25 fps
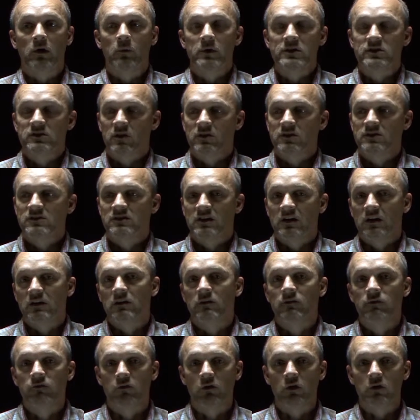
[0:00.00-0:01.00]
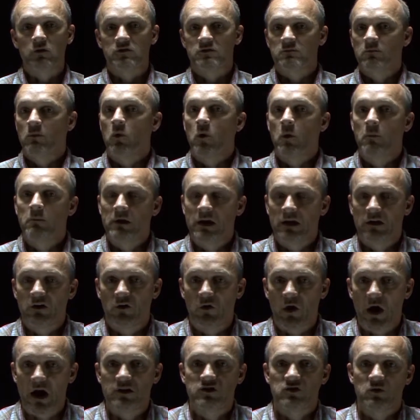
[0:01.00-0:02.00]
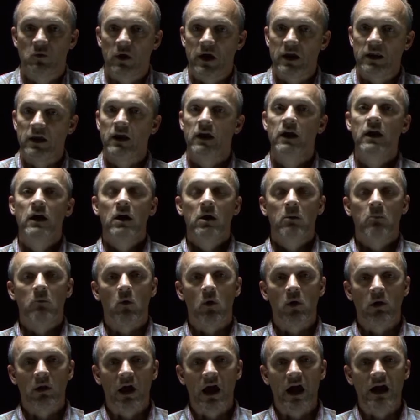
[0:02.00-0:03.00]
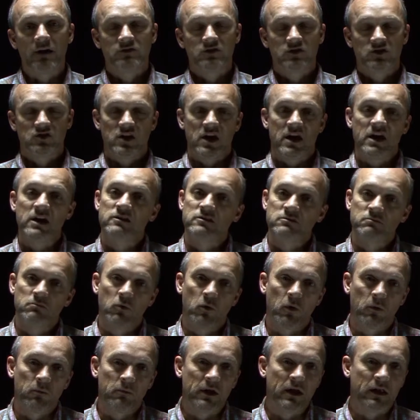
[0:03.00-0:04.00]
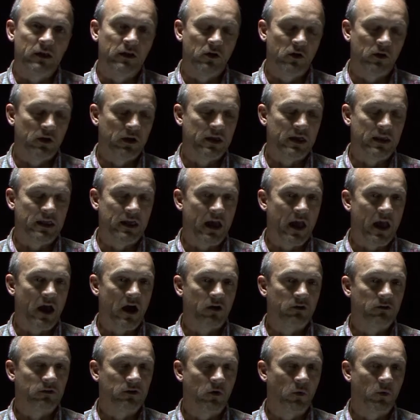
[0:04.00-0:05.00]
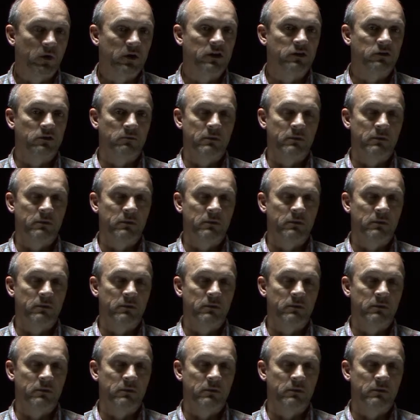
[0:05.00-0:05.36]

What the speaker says: We started seeing the fruits, more men graduating, more lives changed, more men getting out and going into the